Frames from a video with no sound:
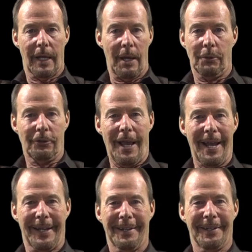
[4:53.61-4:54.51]
It was
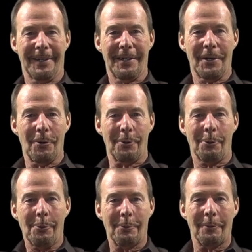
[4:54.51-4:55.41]
like,
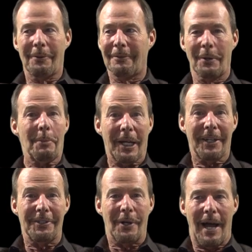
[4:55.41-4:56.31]
what am I going to do?